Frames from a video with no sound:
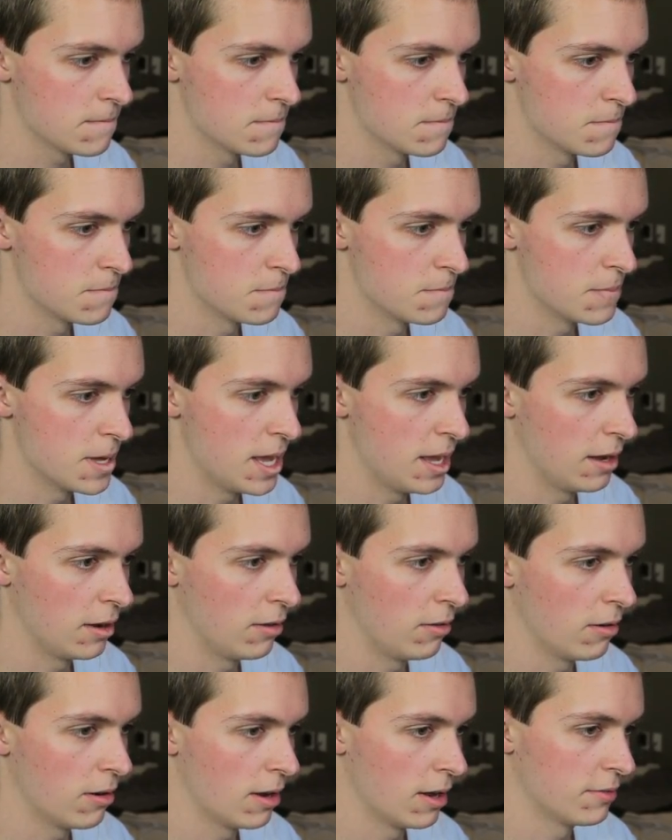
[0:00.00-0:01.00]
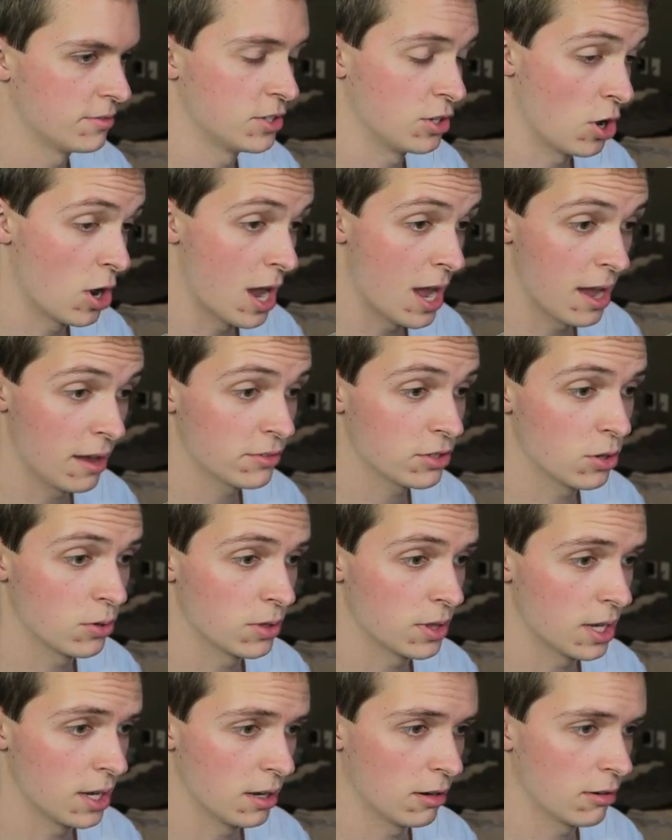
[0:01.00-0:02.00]
Angry. I have to go
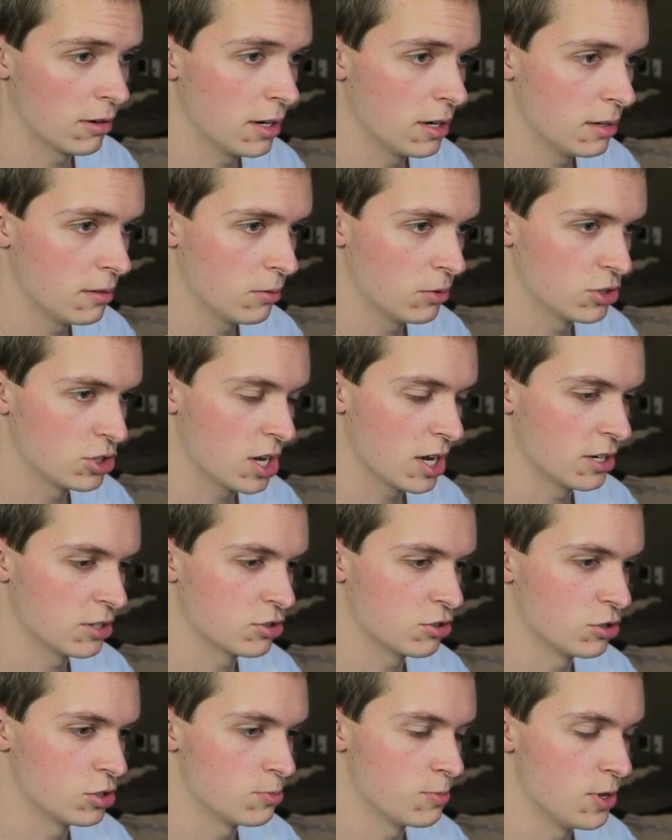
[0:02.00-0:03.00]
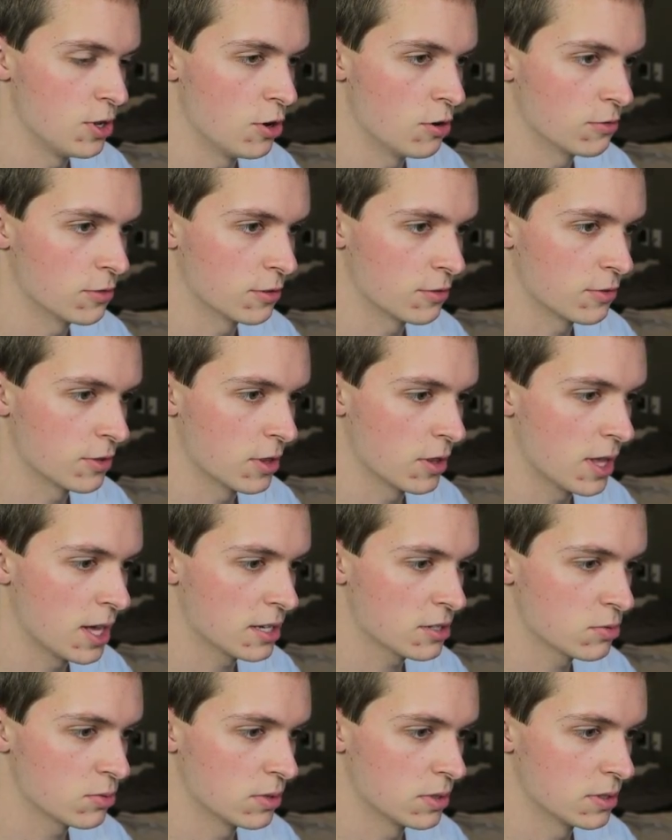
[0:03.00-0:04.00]
with angry, which kind of screws me over for the
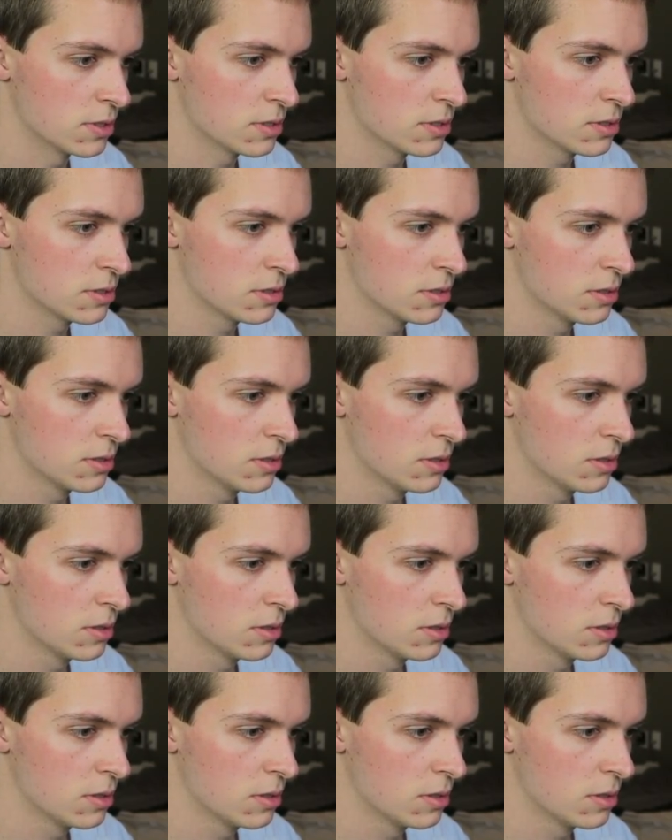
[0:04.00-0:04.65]
last ones.